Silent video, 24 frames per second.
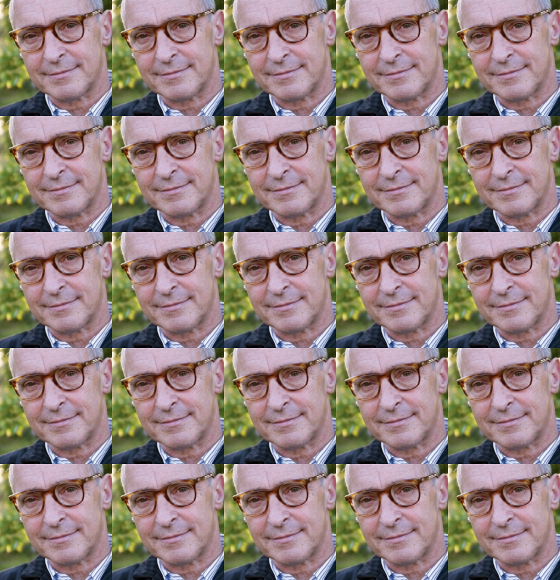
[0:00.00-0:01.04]

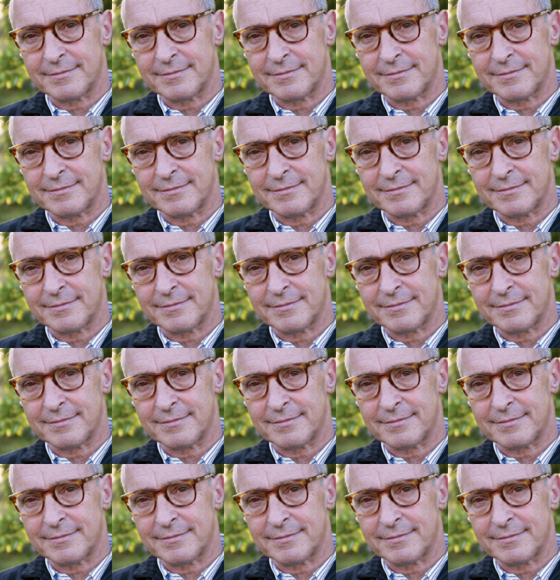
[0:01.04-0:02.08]

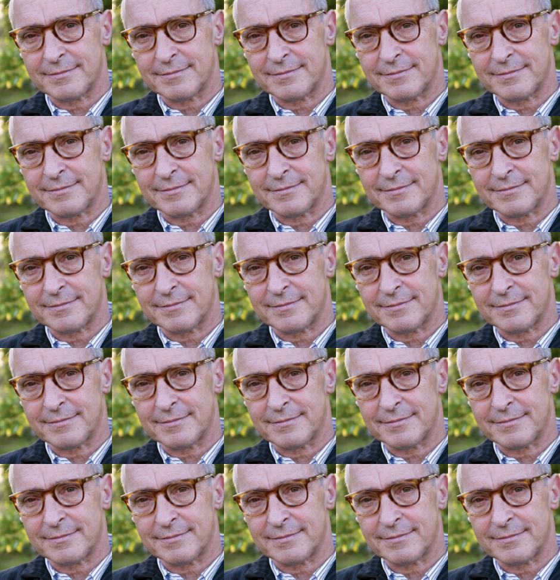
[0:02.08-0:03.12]

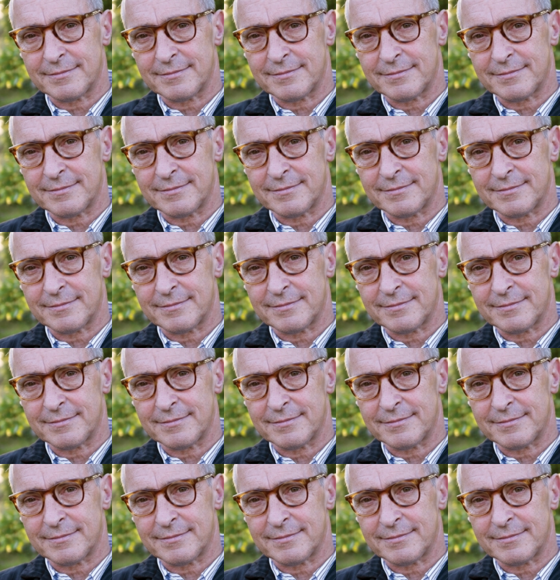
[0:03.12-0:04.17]

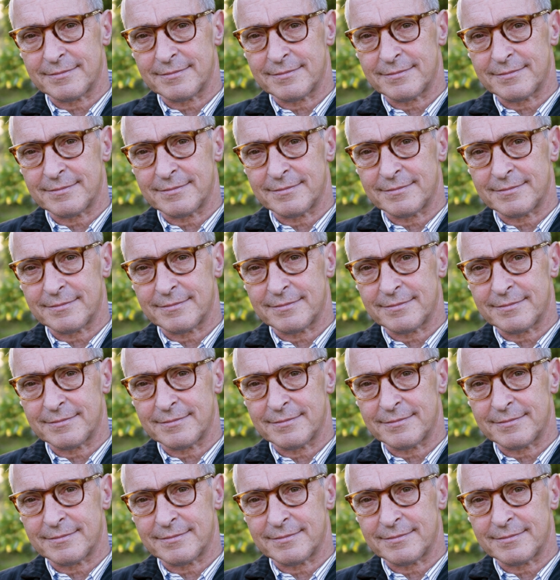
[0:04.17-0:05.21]

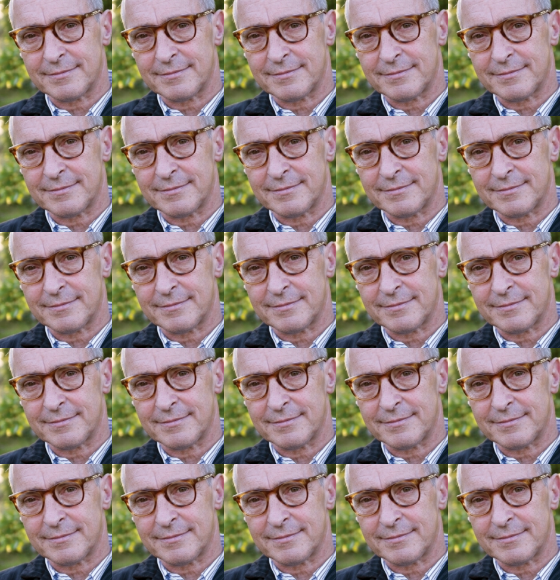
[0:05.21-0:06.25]

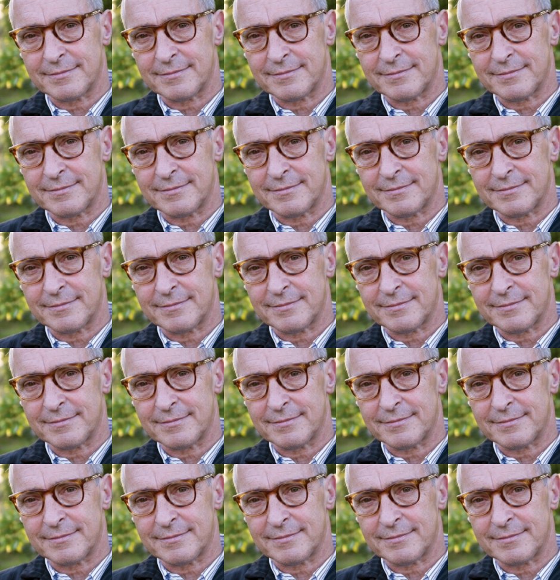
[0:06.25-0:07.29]

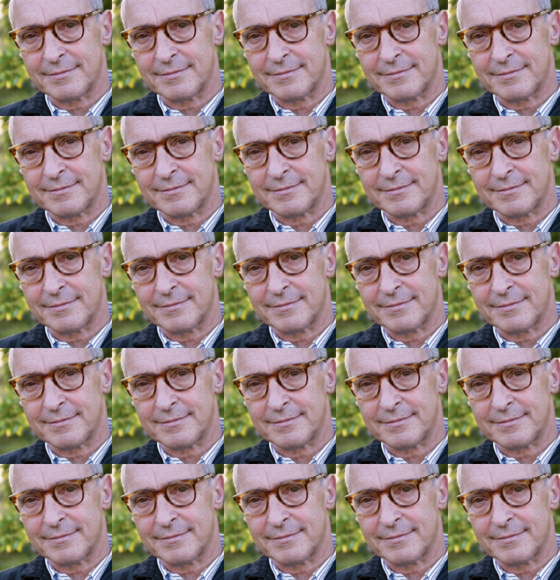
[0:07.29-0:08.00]
This is a still picture; no speech is visible.